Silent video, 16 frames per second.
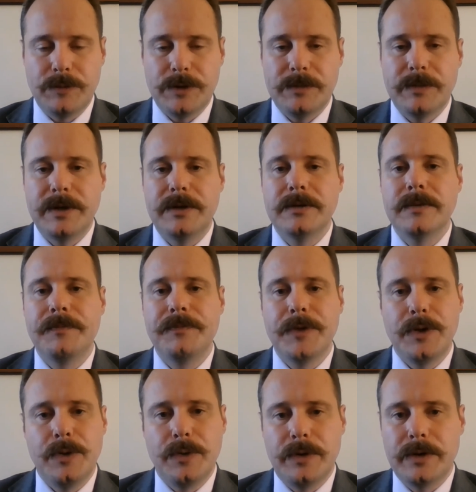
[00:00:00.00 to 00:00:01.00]
which means
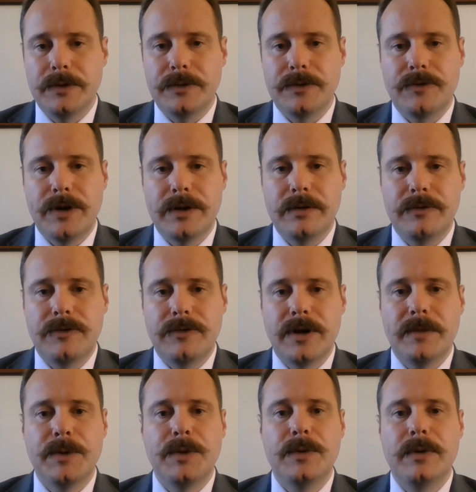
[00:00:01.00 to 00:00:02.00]
you can go straight to the
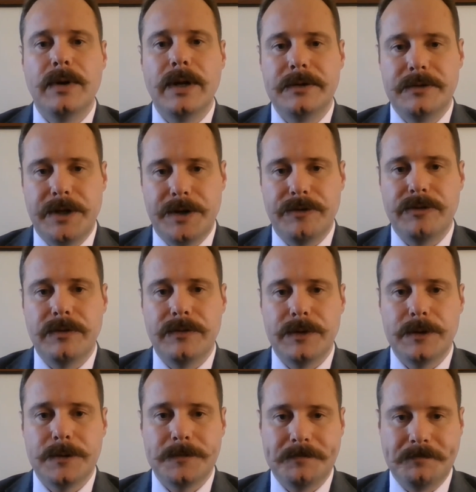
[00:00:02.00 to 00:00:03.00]
tribunal and seek a
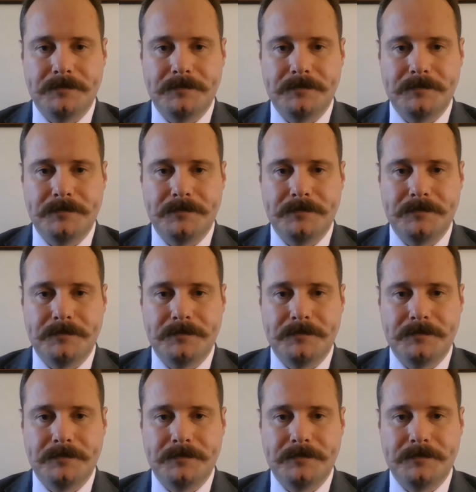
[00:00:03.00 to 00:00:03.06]
review.